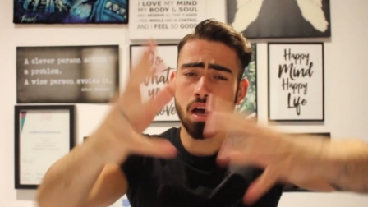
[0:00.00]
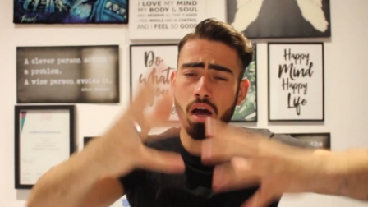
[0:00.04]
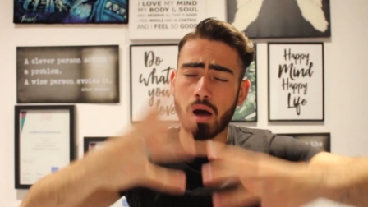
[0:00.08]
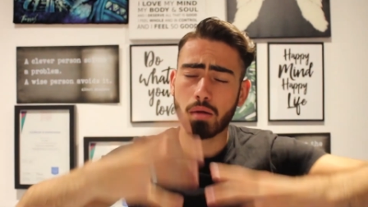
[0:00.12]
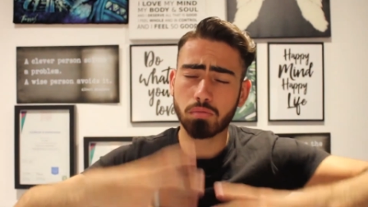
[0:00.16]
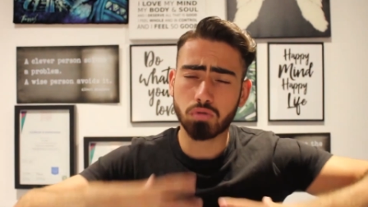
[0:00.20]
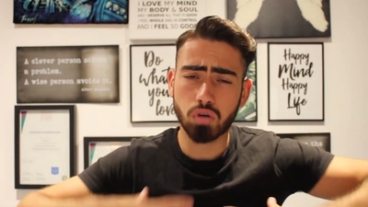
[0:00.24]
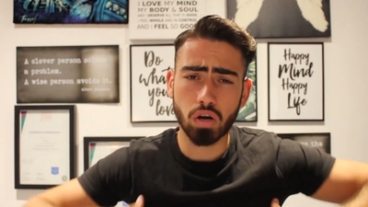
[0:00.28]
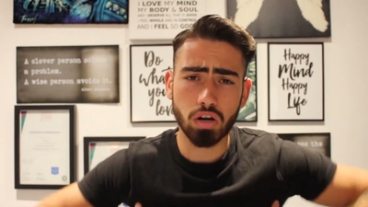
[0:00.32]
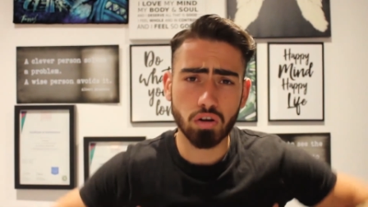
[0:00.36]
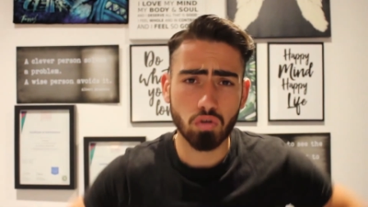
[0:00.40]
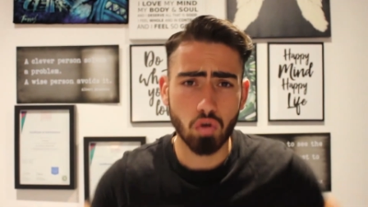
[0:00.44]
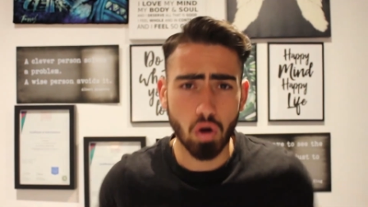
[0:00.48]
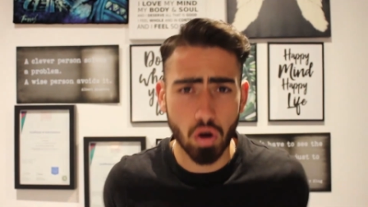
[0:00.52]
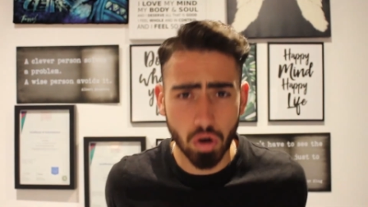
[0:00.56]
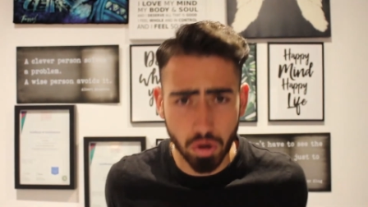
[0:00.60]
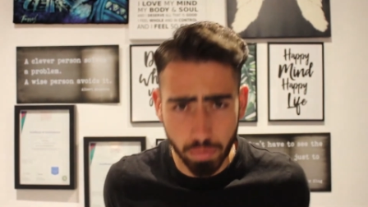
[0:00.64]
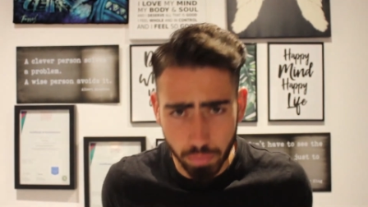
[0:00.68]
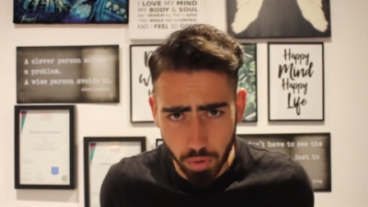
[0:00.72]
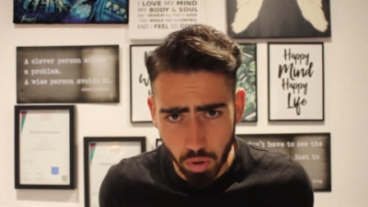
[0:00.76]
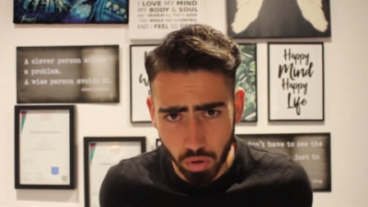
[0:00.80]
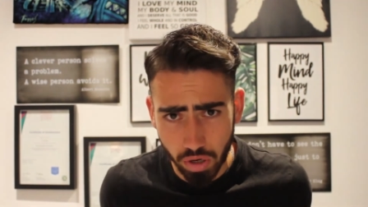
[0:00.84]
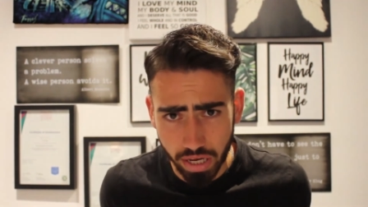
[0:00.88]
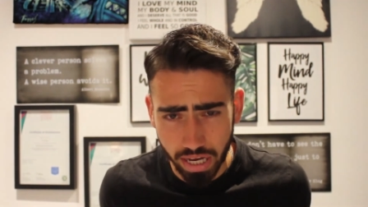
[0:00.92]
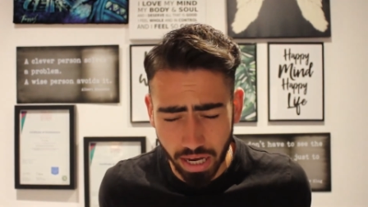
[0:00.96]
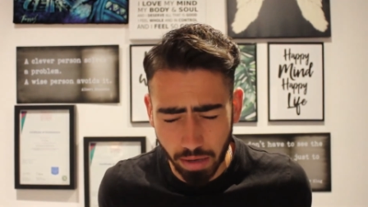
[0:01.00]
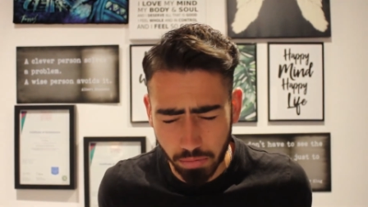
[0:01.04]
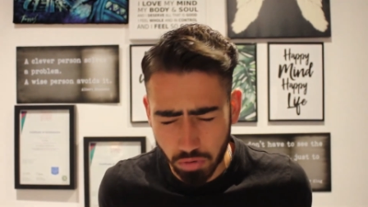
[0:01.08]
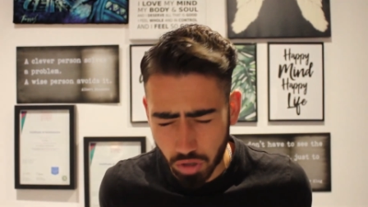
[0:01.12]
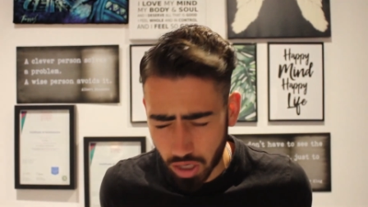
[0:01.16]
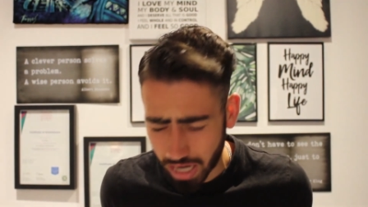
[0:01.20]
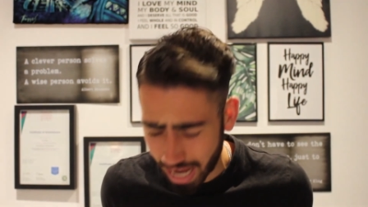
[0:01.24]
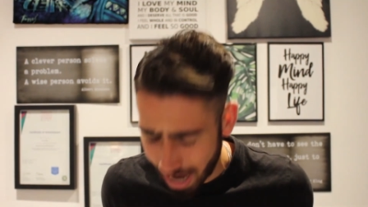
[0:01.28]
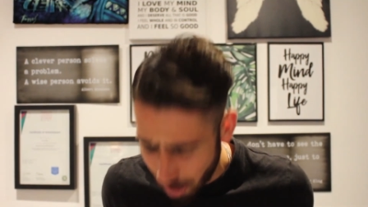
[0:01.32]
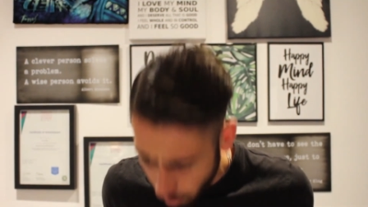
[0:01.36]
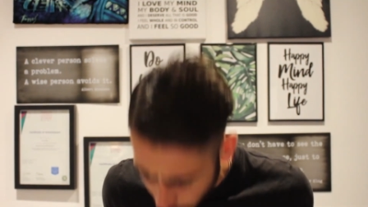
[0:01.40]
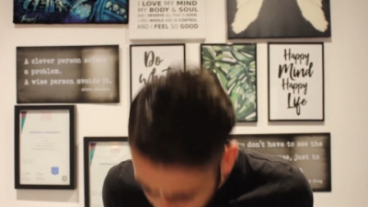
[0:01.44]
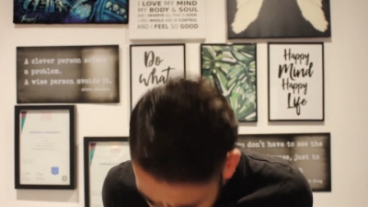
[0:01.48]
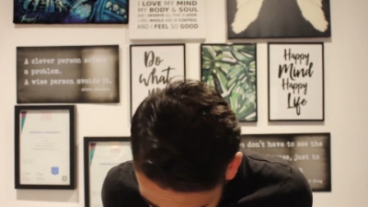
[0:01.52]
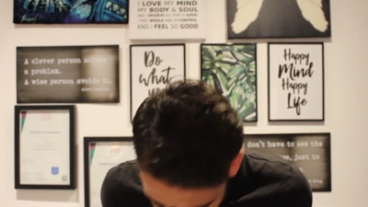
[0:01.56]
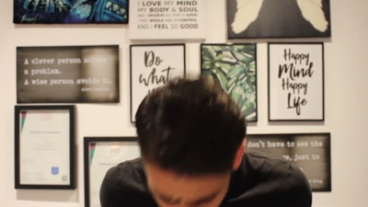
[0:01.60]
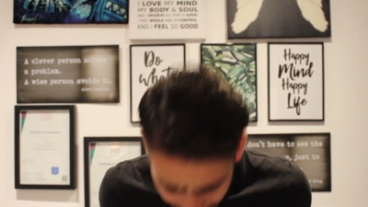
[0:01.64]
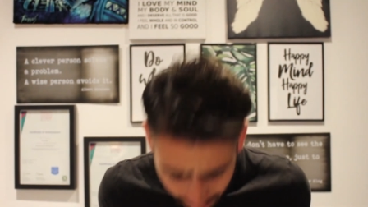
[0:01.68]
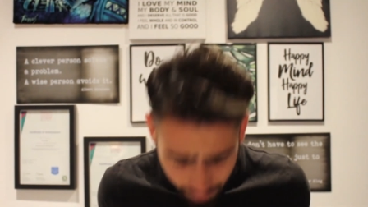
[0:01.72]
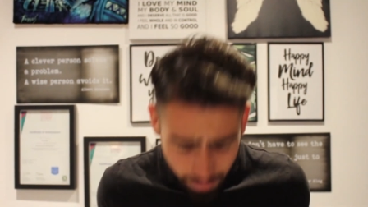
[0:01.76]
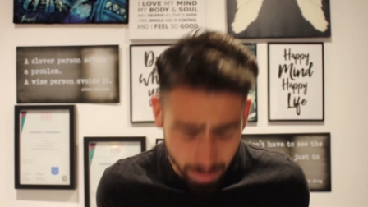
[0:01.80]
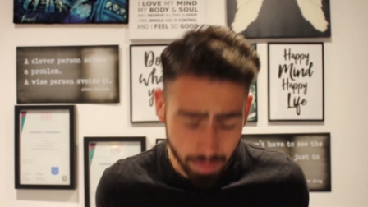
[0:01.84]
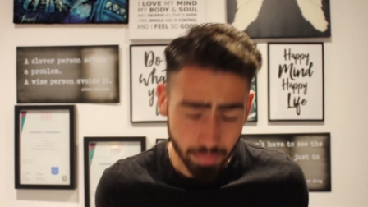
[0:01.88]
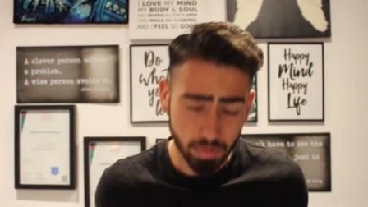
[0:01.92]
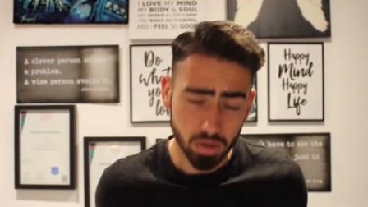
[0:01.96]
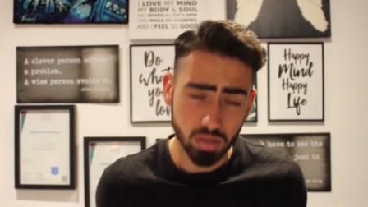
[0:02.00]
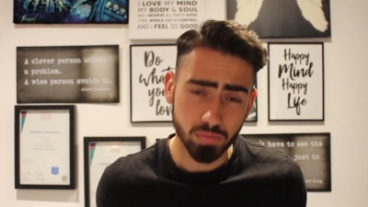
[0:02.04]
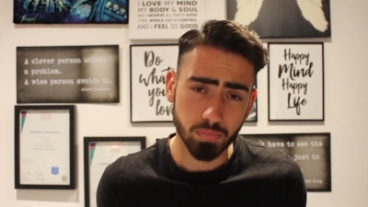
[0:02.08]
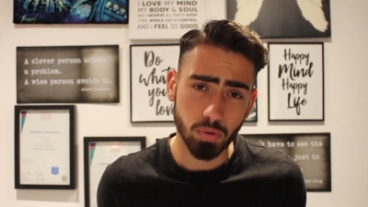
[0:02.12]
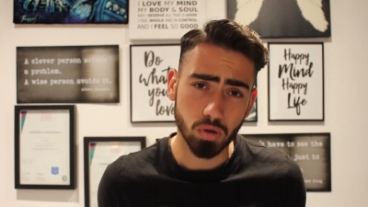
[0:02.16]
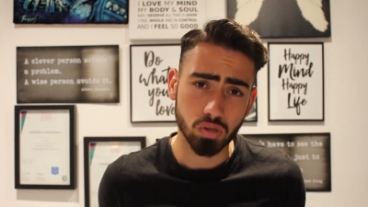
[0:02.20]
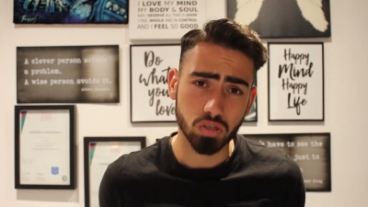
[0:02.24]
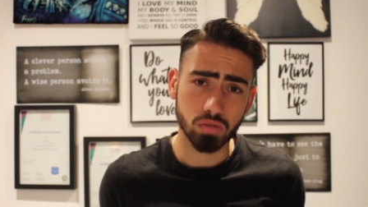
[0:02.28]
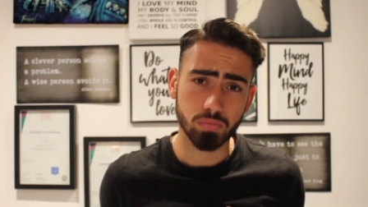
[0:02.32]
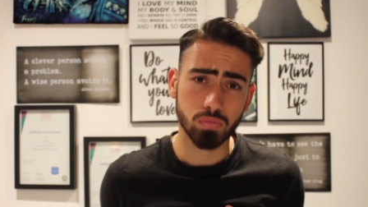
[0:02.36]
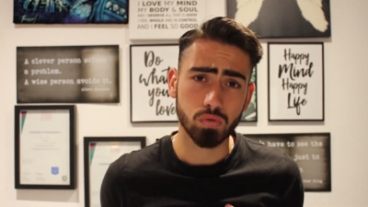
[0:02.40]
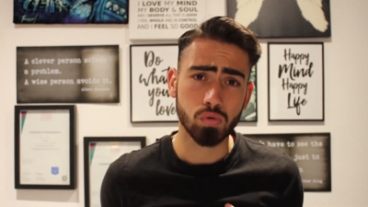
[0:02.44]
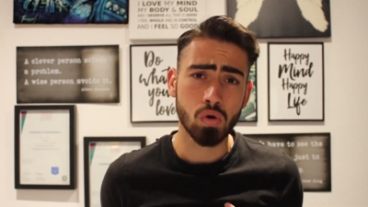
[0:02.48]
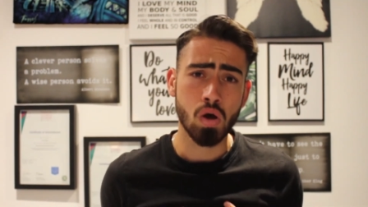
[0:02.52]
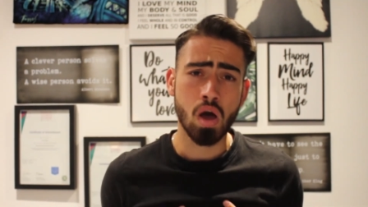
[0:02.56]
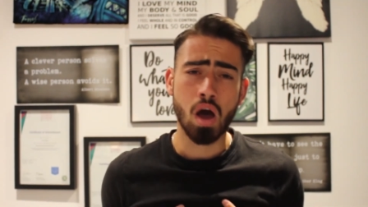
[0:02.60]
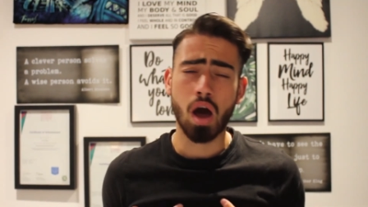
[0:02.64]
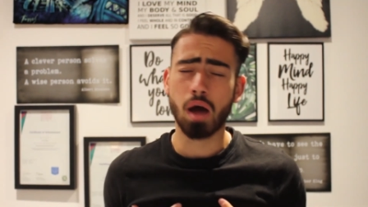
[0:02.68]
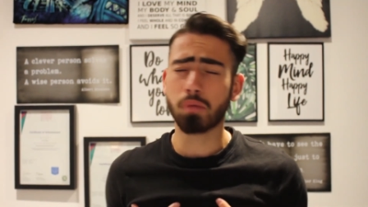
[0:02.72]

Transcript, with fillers: I'm trying to grow a community. I'm trying to help as many people as possible.